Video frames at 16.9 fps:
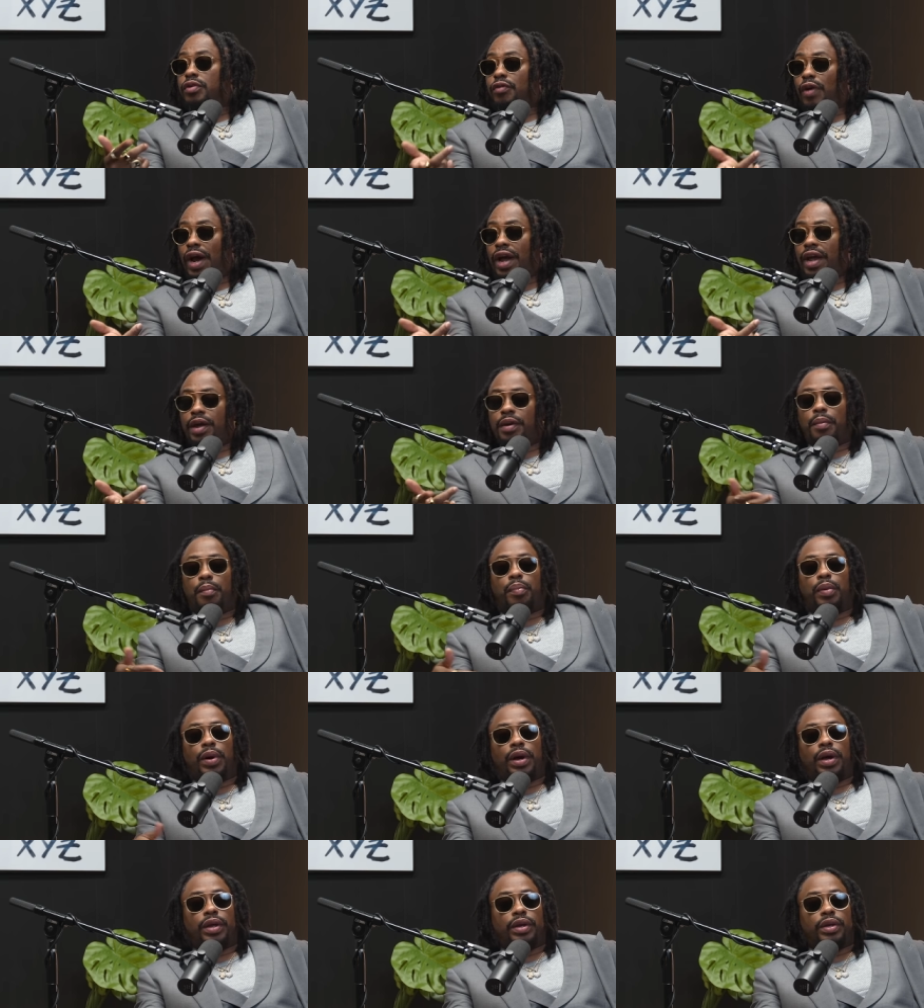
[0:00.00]
Right?
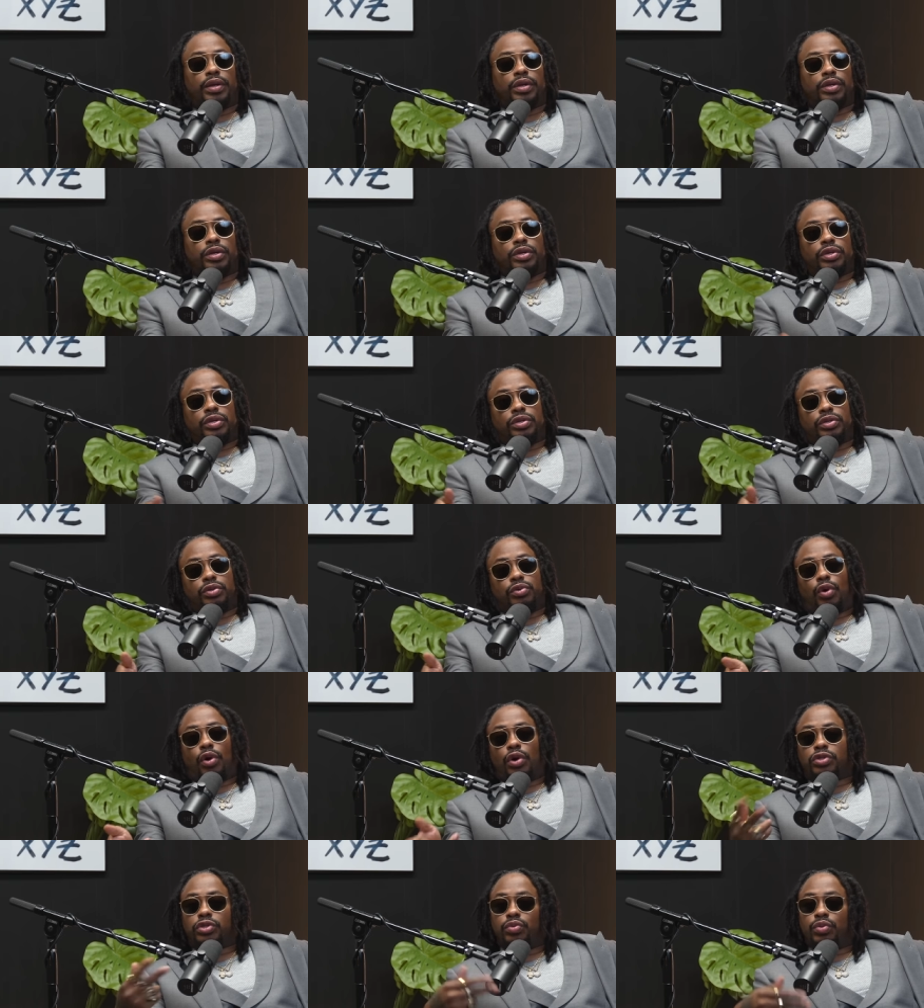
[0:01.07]
But you
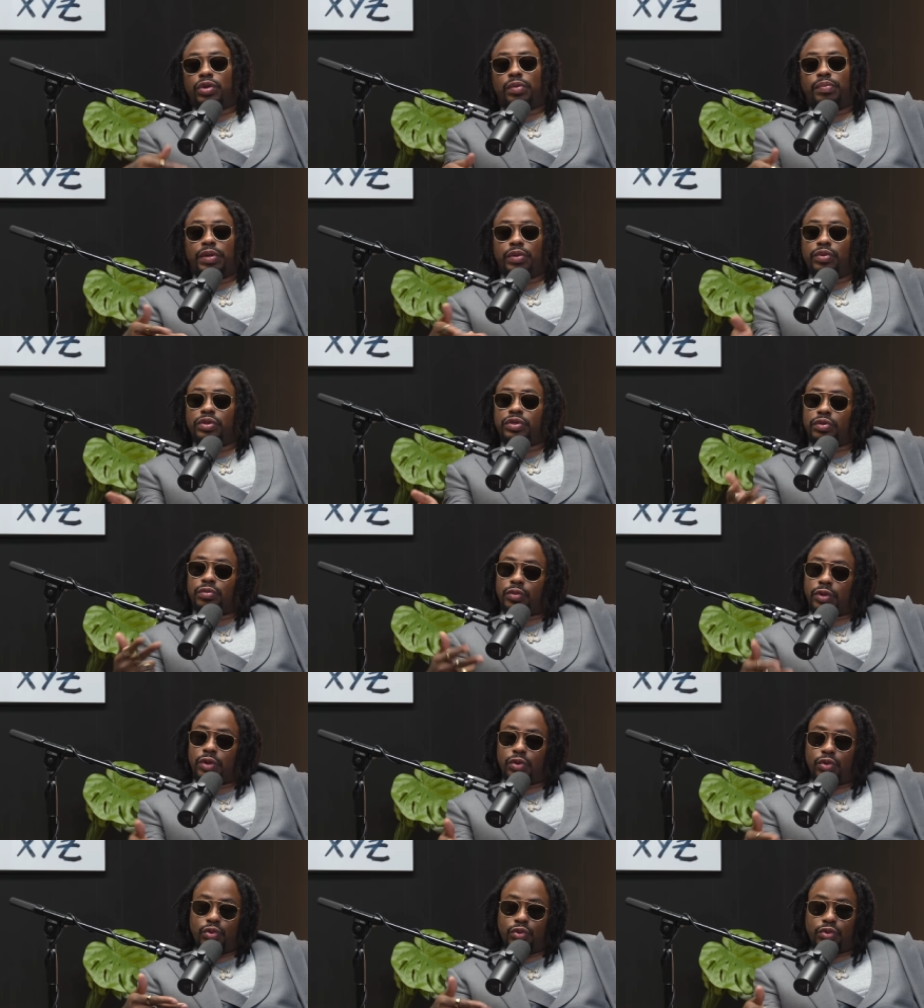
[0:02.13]
also want to be with someone
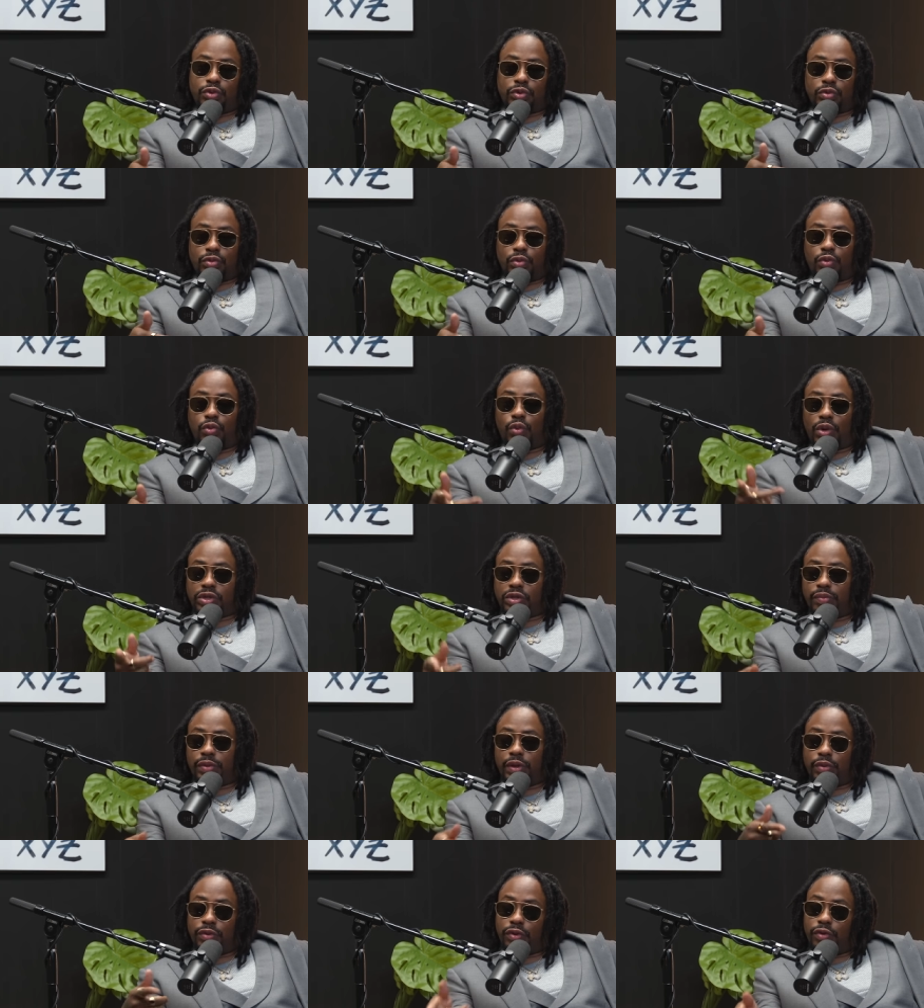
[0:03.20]
who wants to
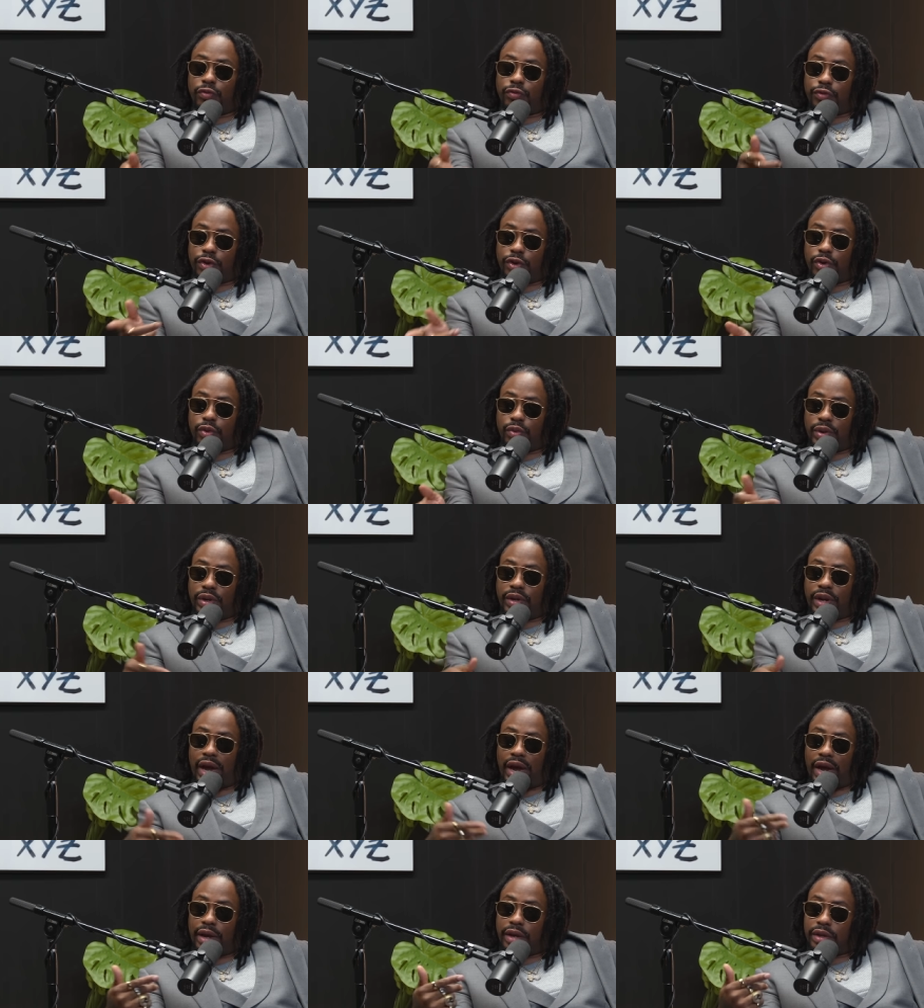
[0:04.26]
be with you for you and
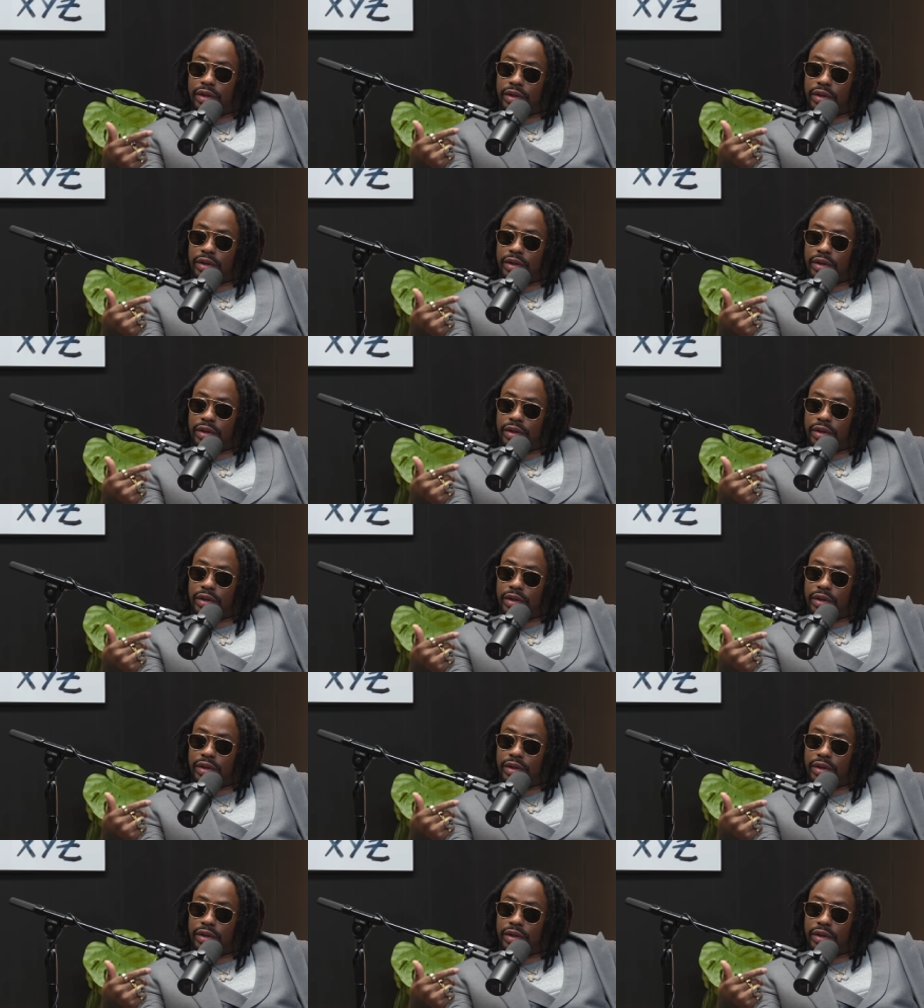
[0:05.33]
not